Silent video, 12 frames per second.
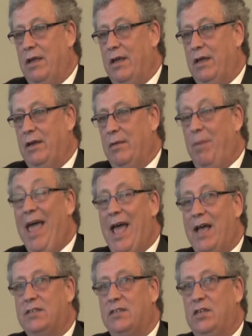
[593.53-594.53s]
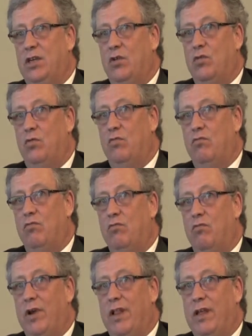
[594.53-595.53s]
in the past, you
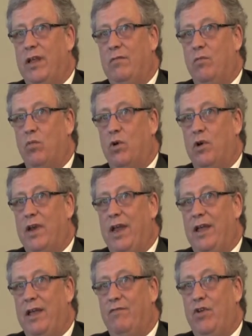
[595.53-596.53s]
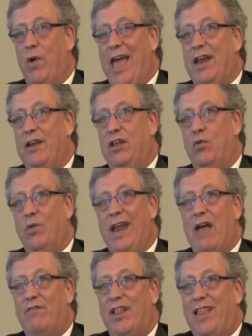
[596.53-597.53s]
really would, you would
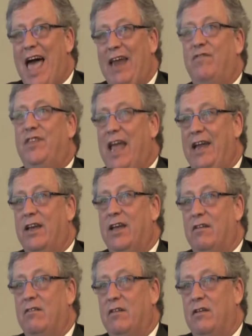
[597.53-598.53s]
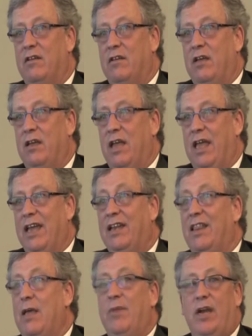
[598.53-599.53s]
have a lot of data
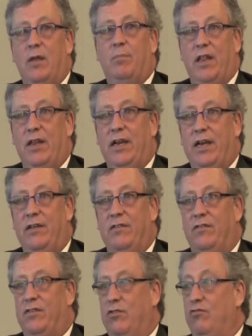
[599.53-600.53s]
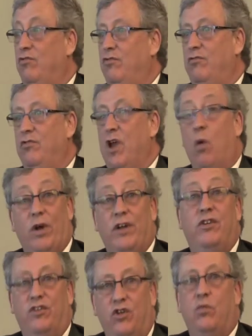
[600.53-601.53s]
and limited ability to know what
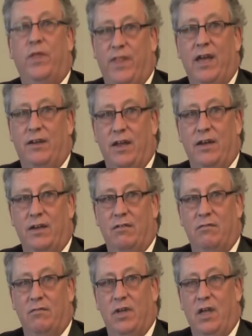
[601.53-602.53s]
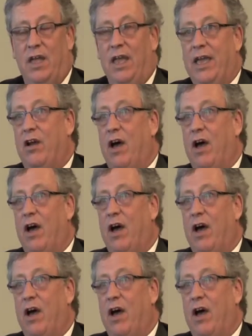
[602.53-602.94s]
to do with that data. And